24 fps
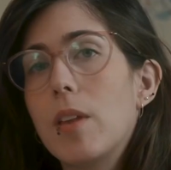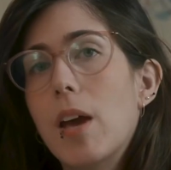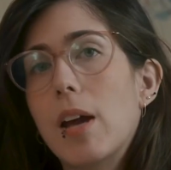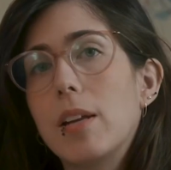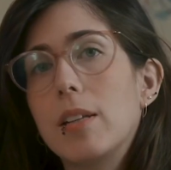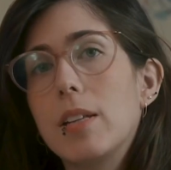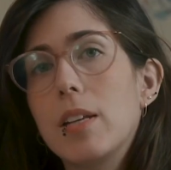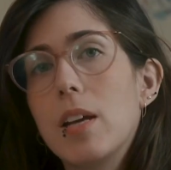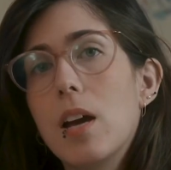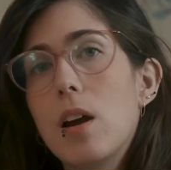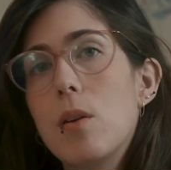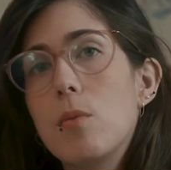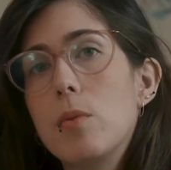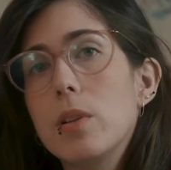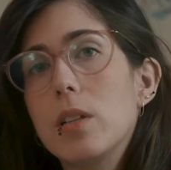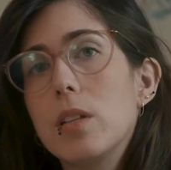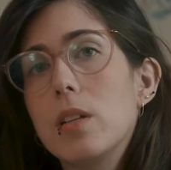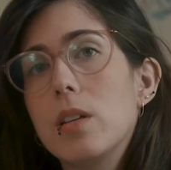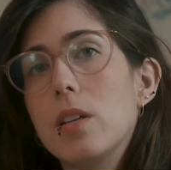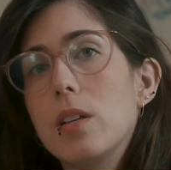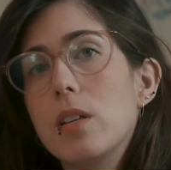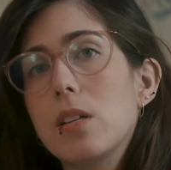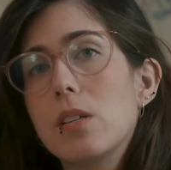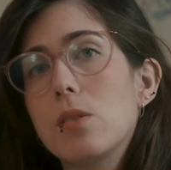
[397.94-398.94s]
idea with
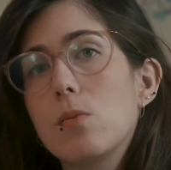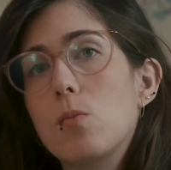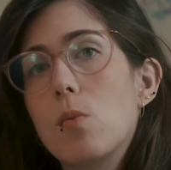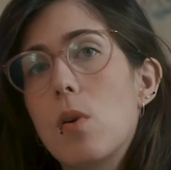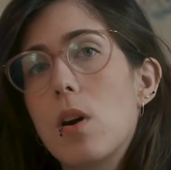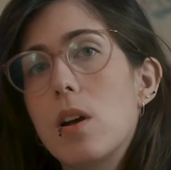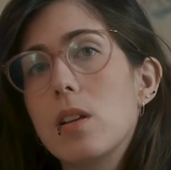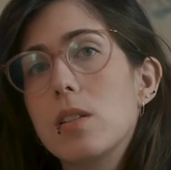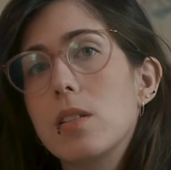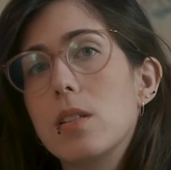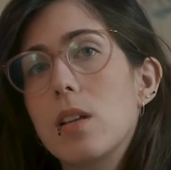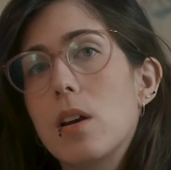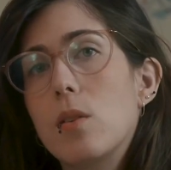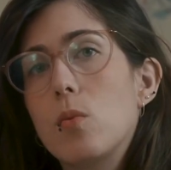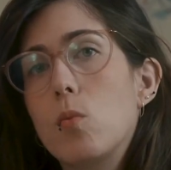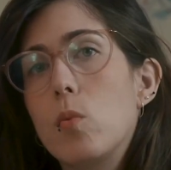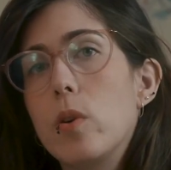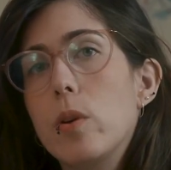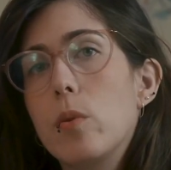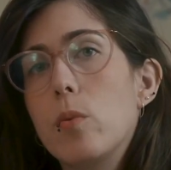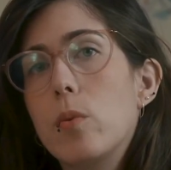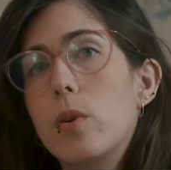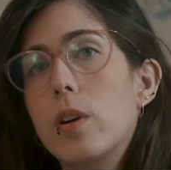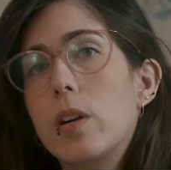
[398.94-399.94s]
this was that
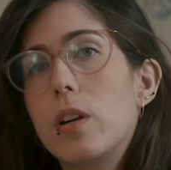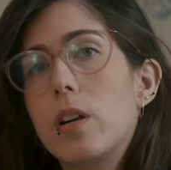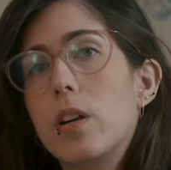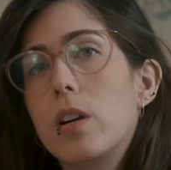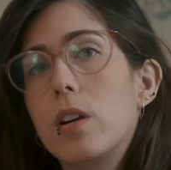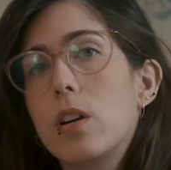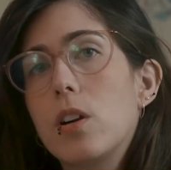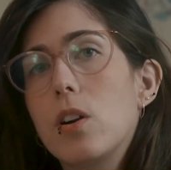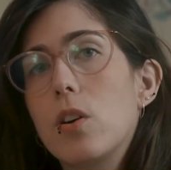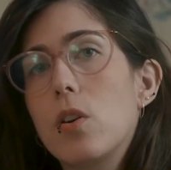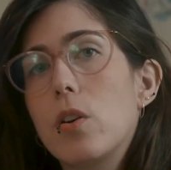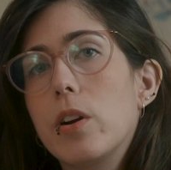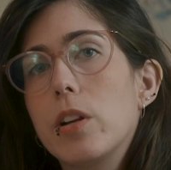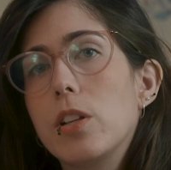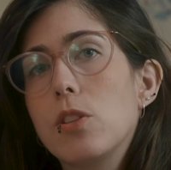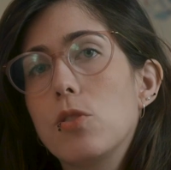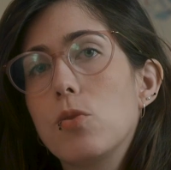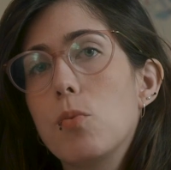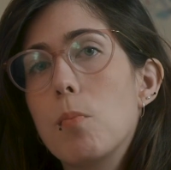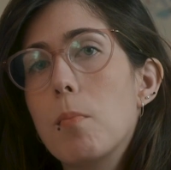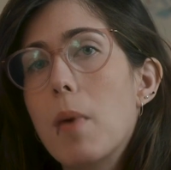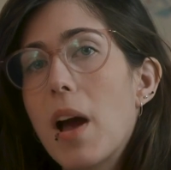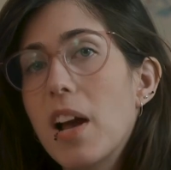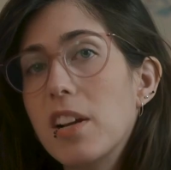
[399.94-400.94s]
we were going
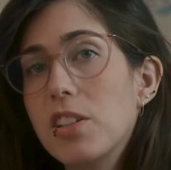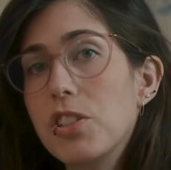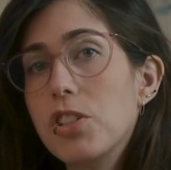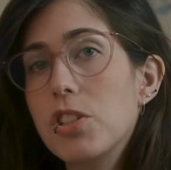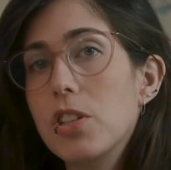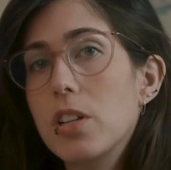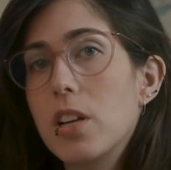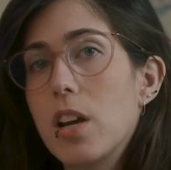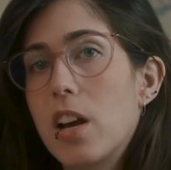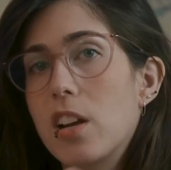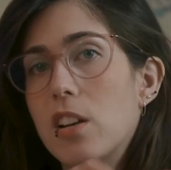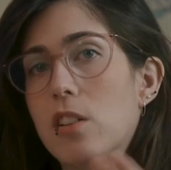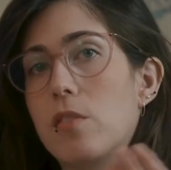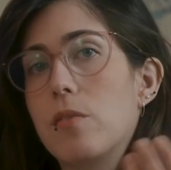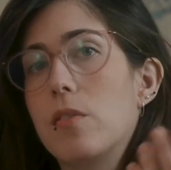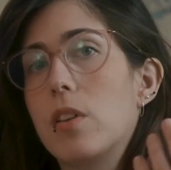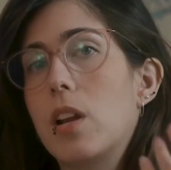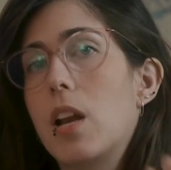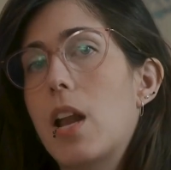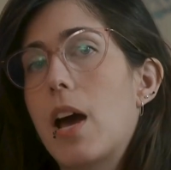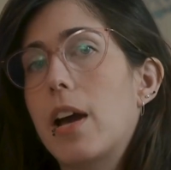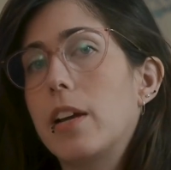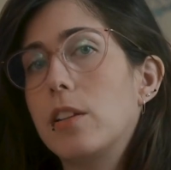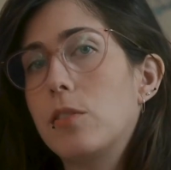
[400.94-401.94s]
to match kind of the
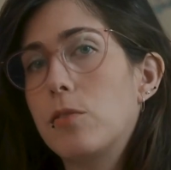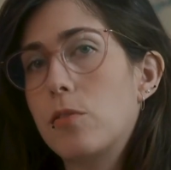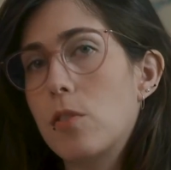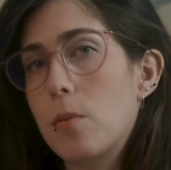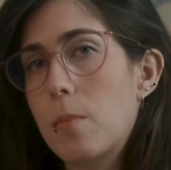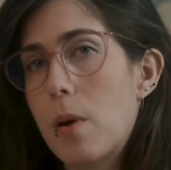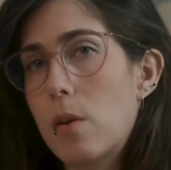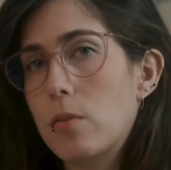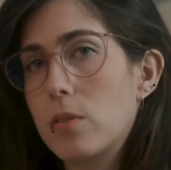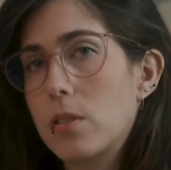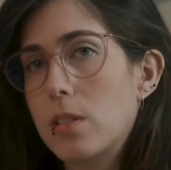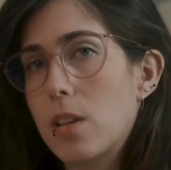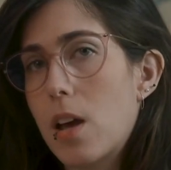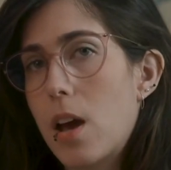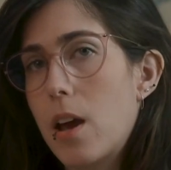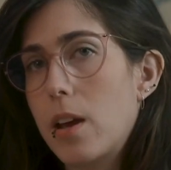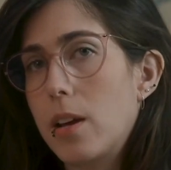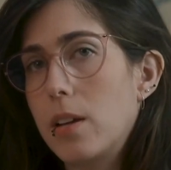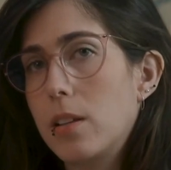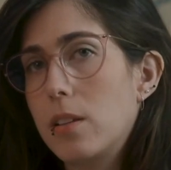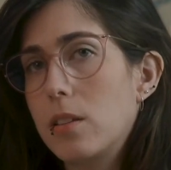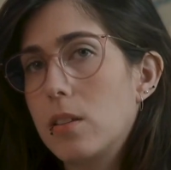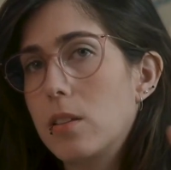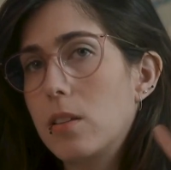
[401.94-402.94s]
light from
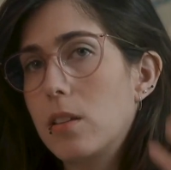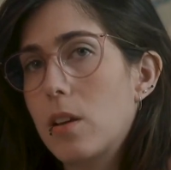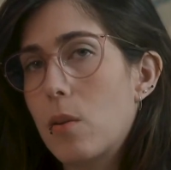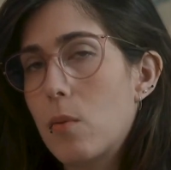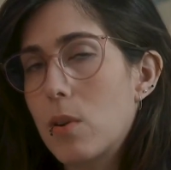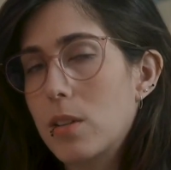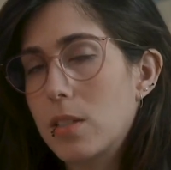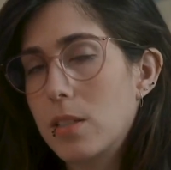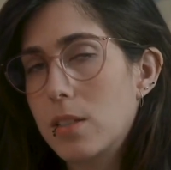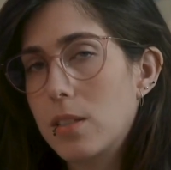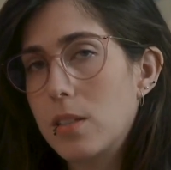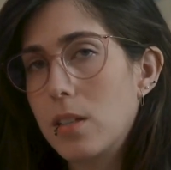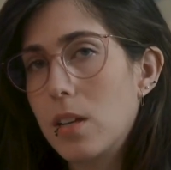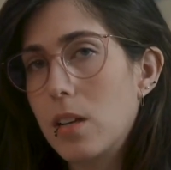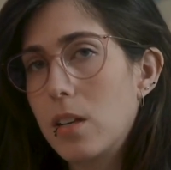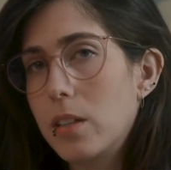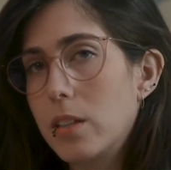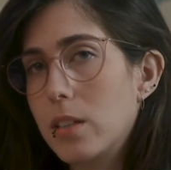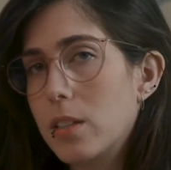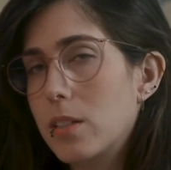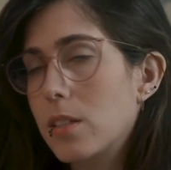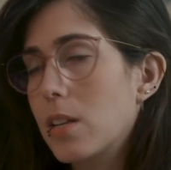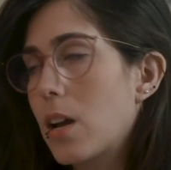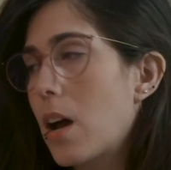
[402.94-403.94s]
outside that was still
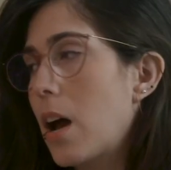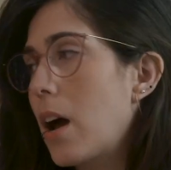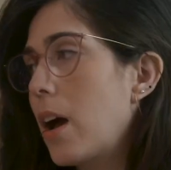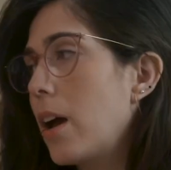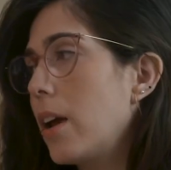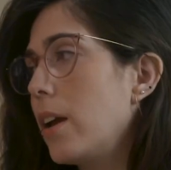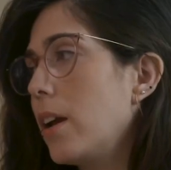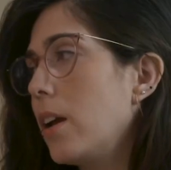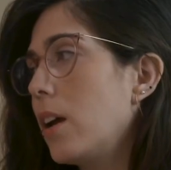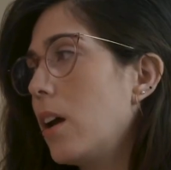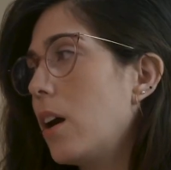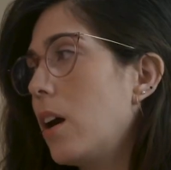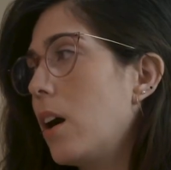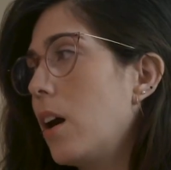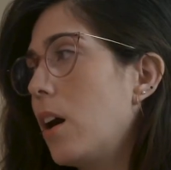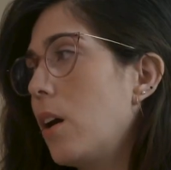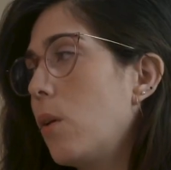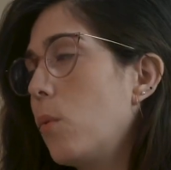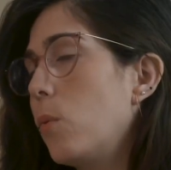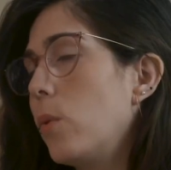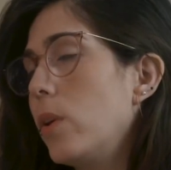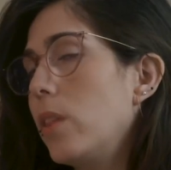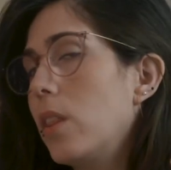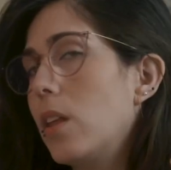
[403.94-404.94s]
in the sky
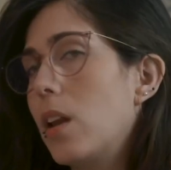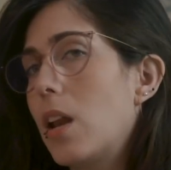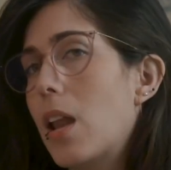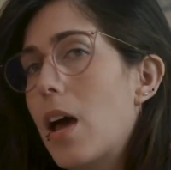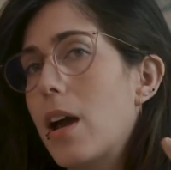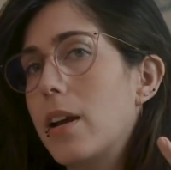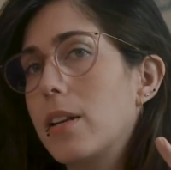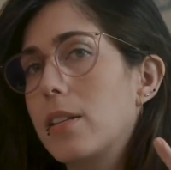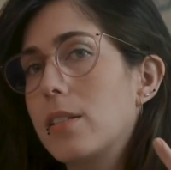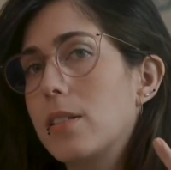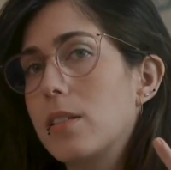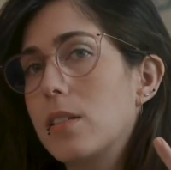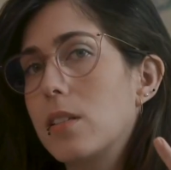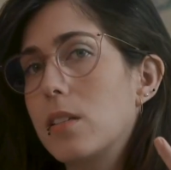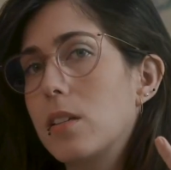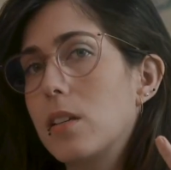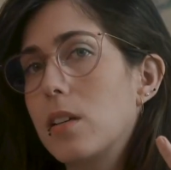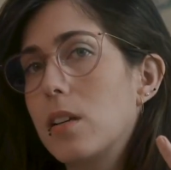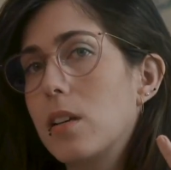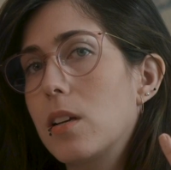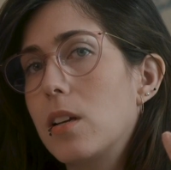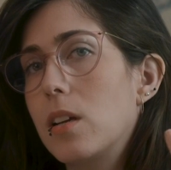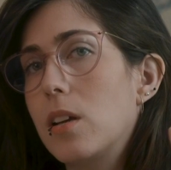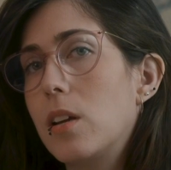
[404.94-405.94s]
with the lights
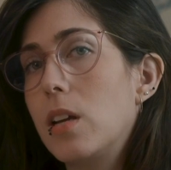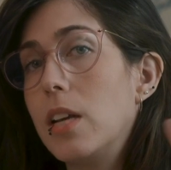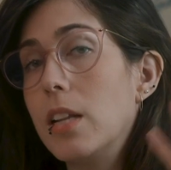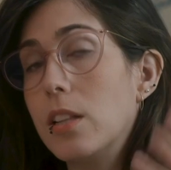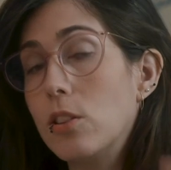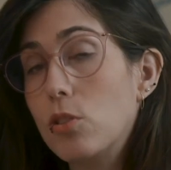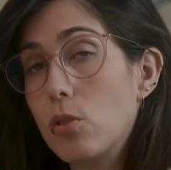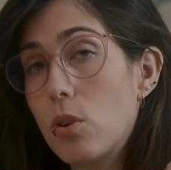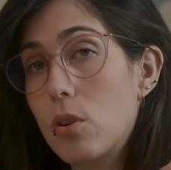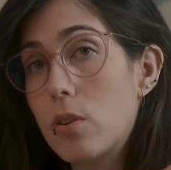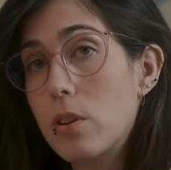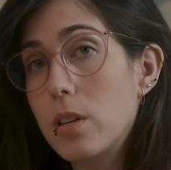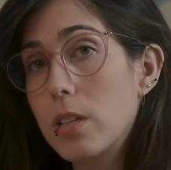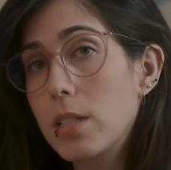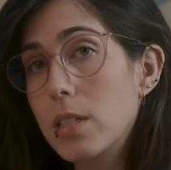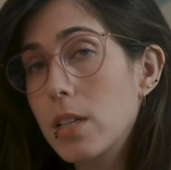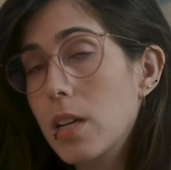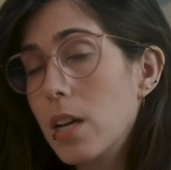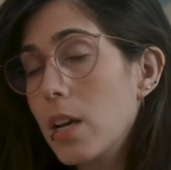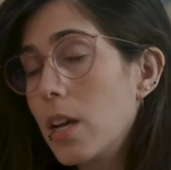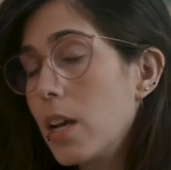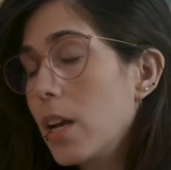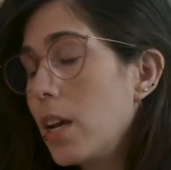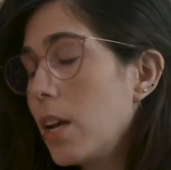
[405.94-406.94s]
indoors.
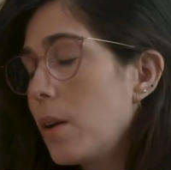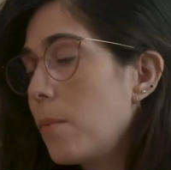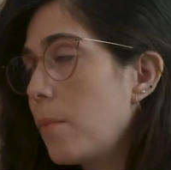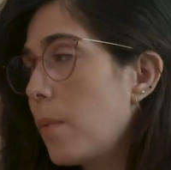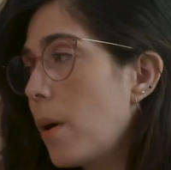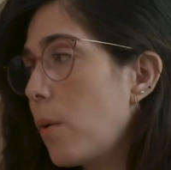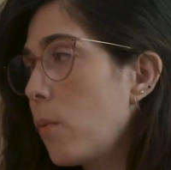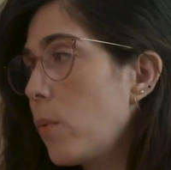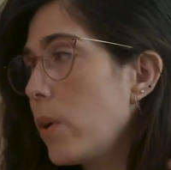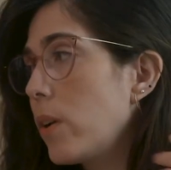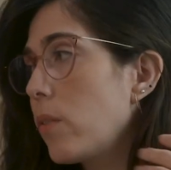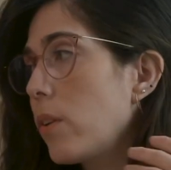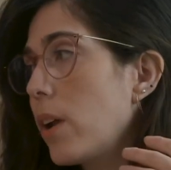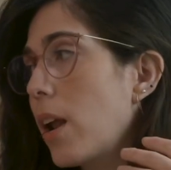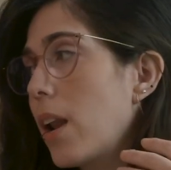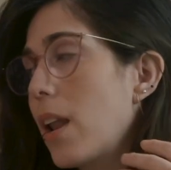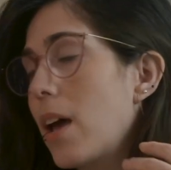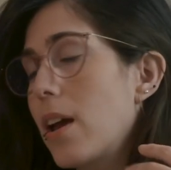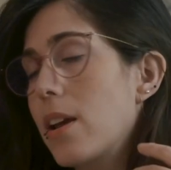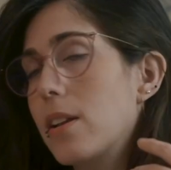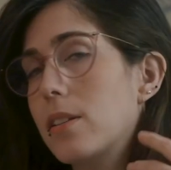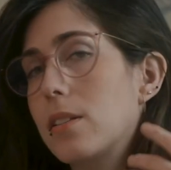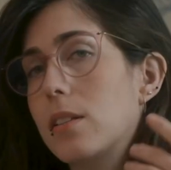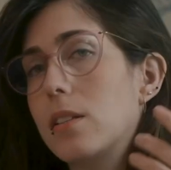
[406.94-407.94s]
But we
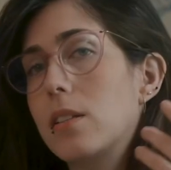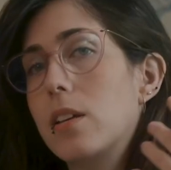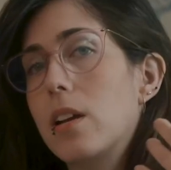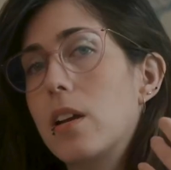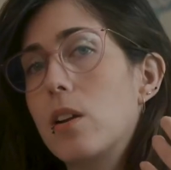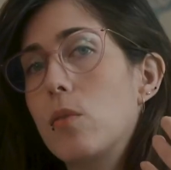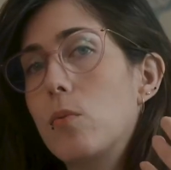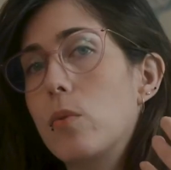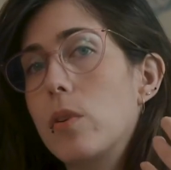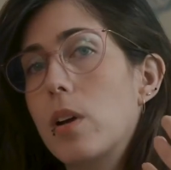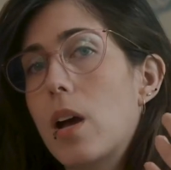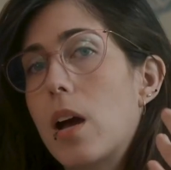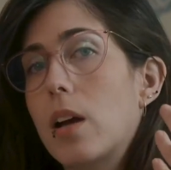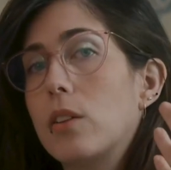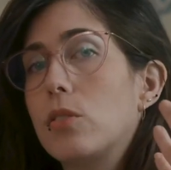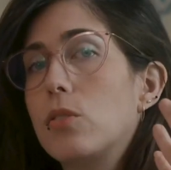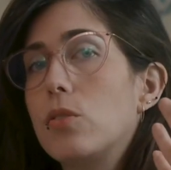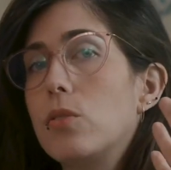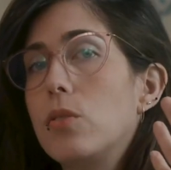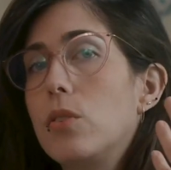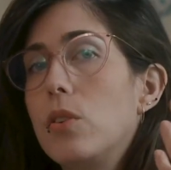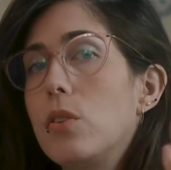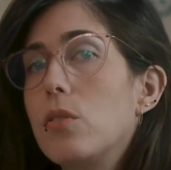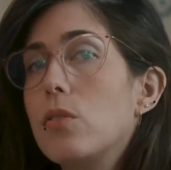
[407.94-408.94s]
realized that then we had
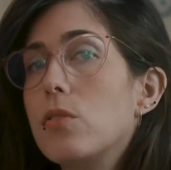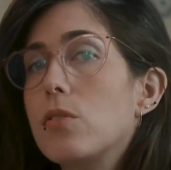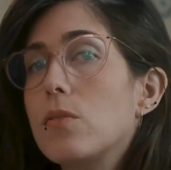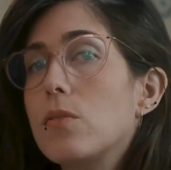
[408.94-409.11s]
to use